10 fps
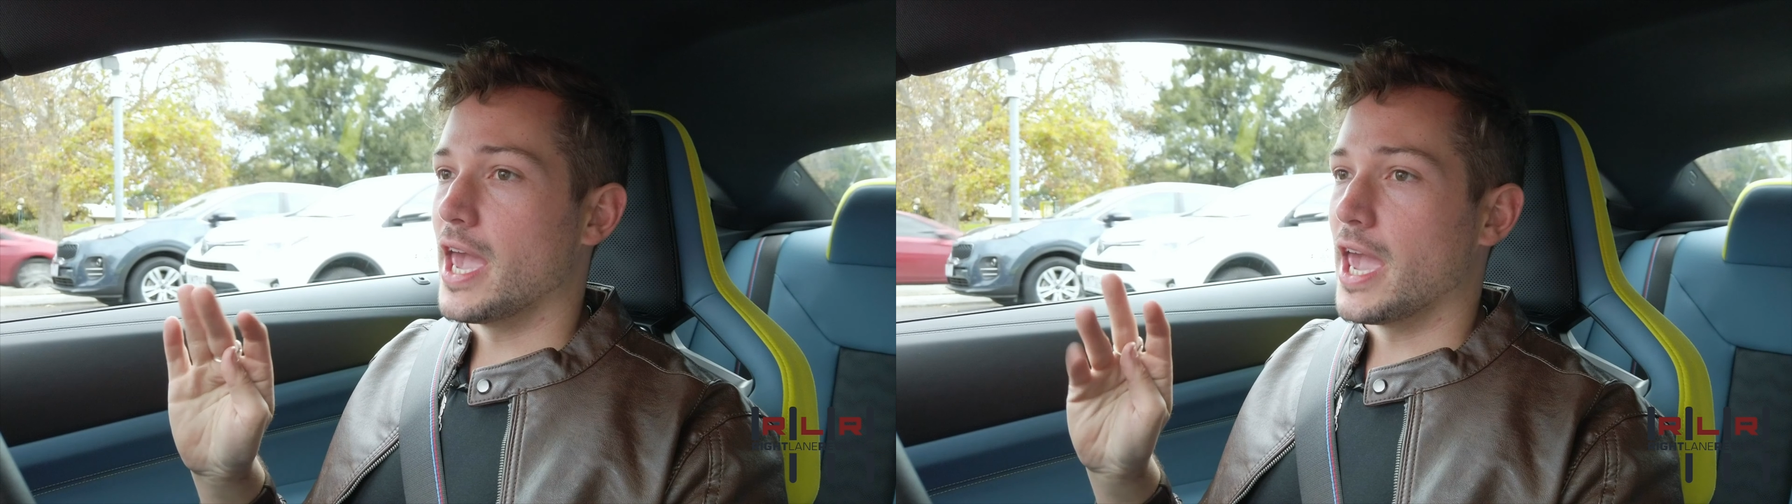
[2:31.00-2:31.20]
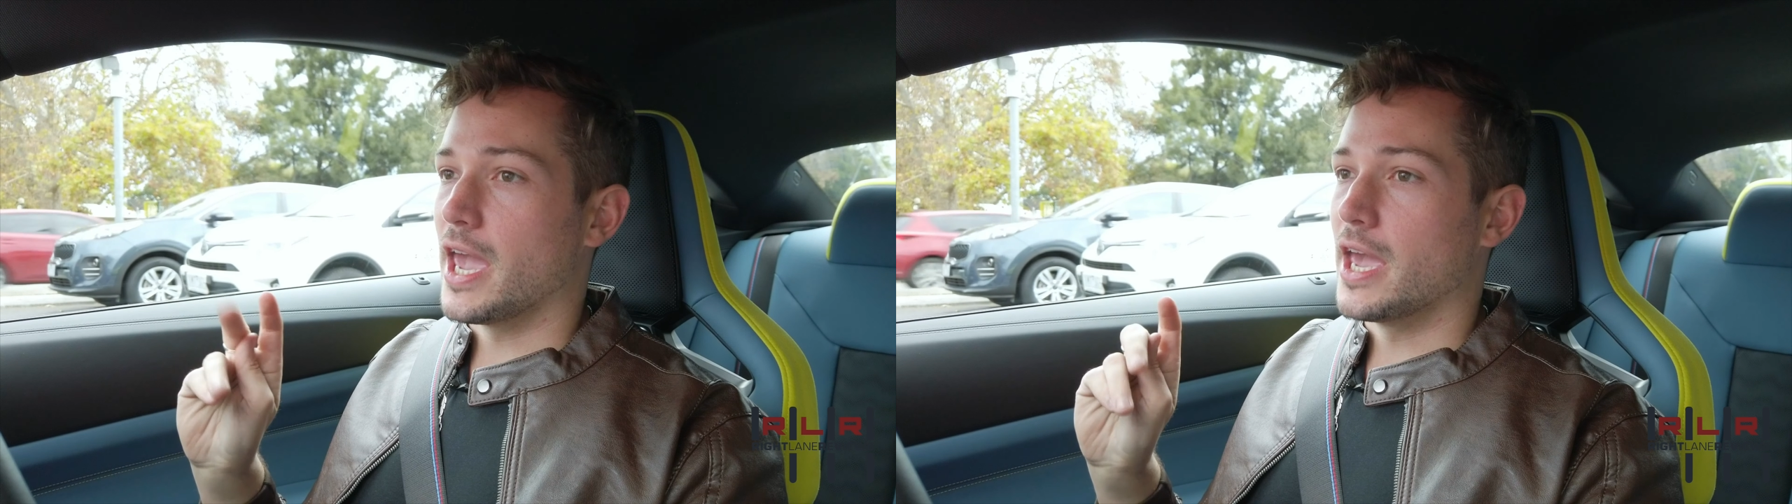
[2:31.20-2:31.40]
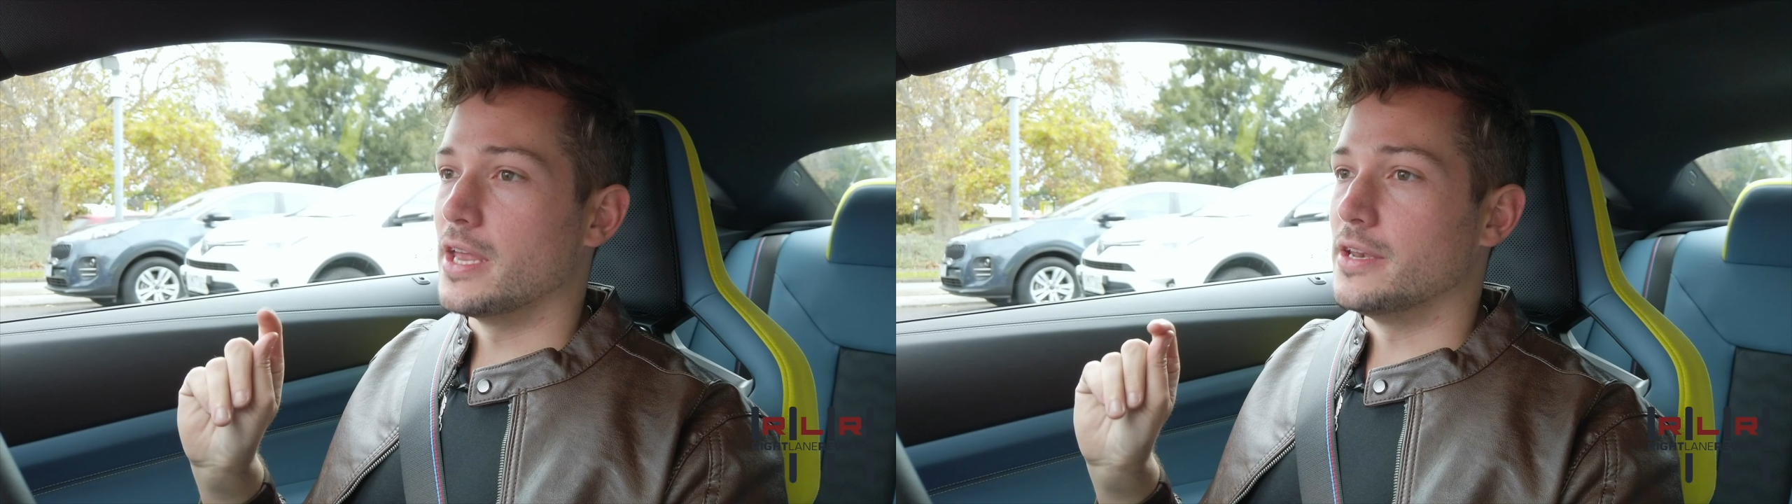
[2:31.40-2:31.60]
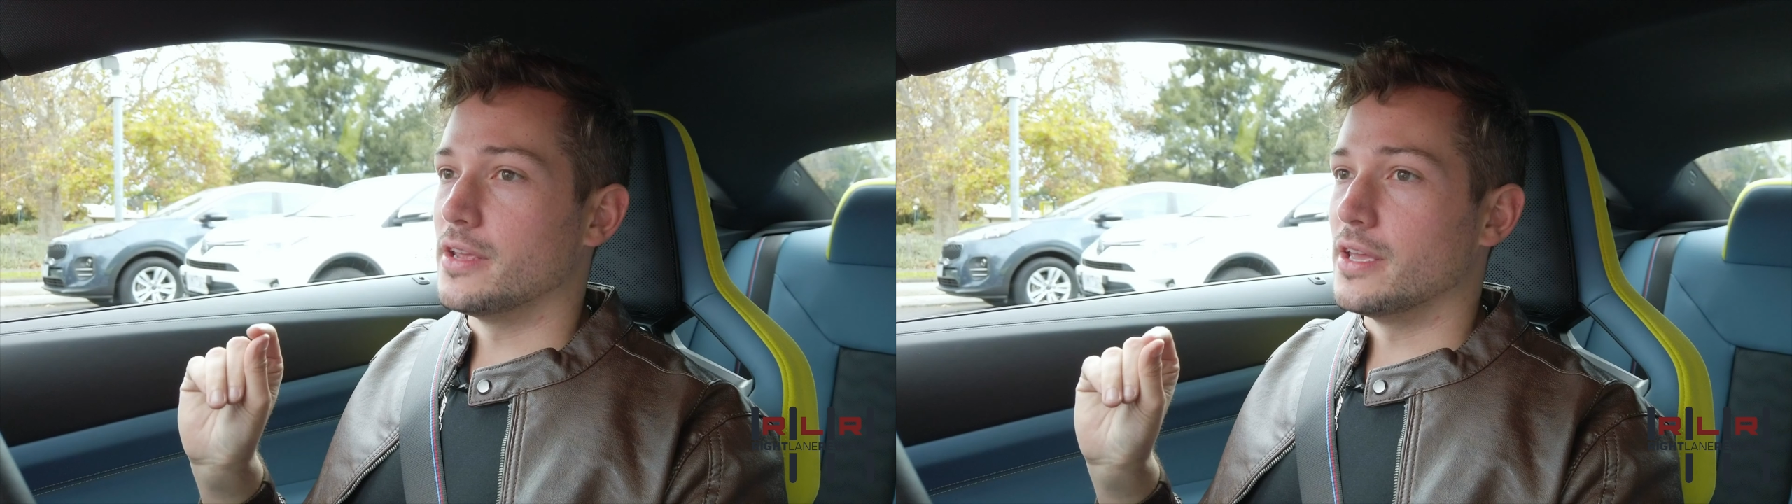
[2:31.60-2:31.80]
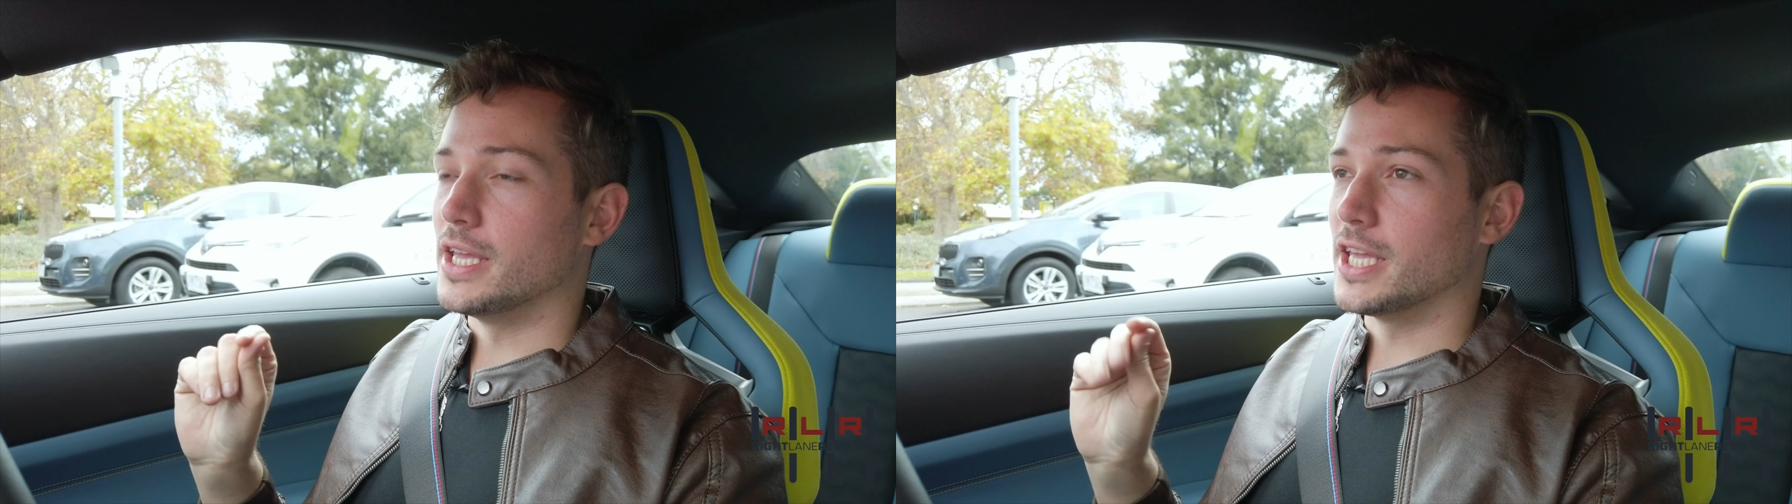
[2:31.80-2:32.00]
And
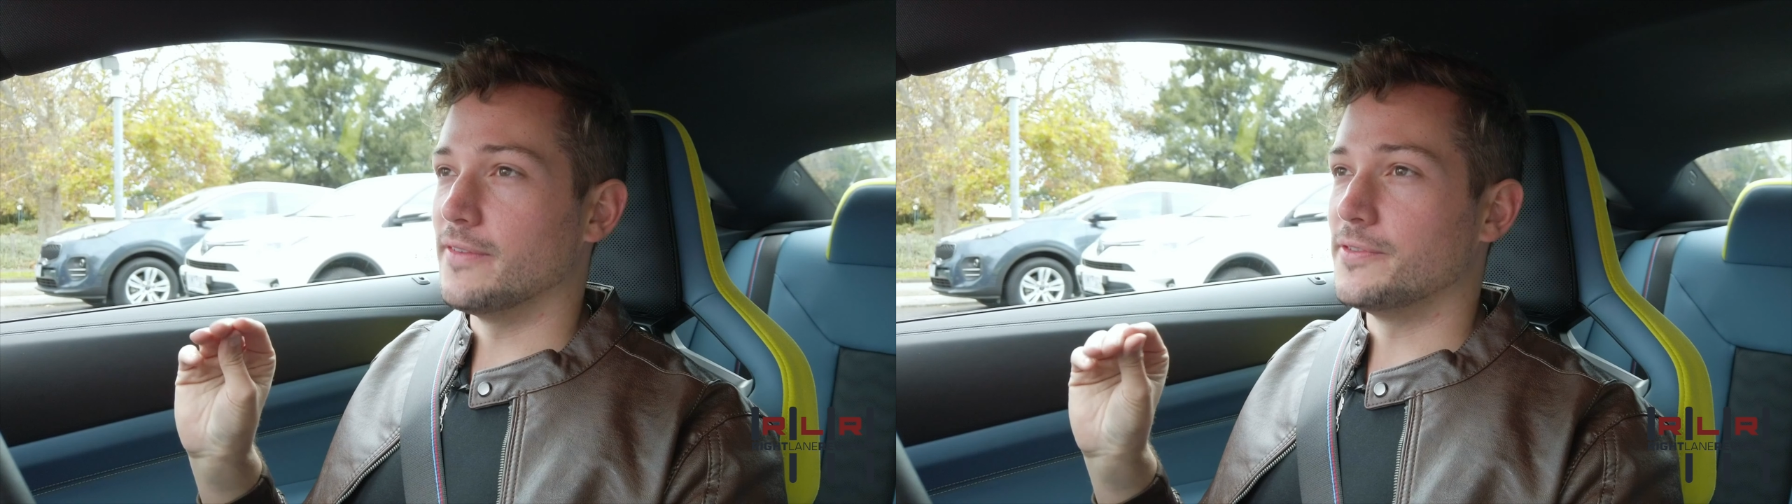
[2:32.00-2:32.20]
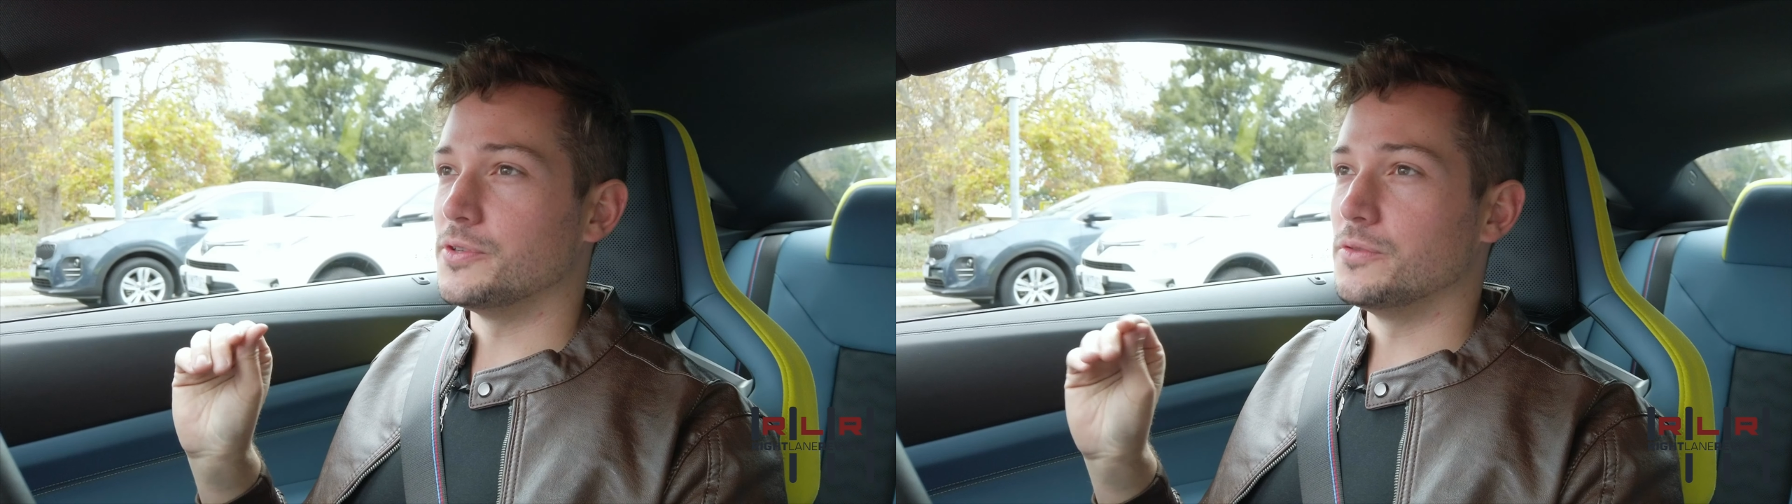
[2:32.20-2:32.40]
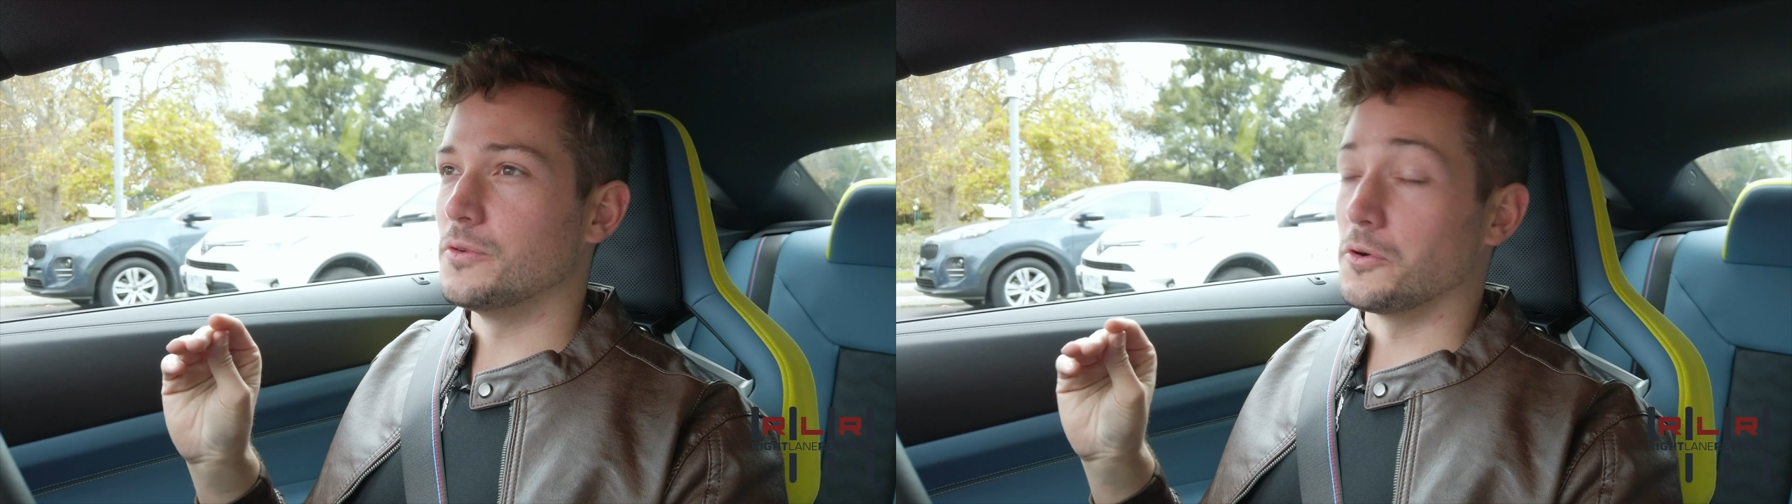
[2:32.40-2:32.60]
it gives you,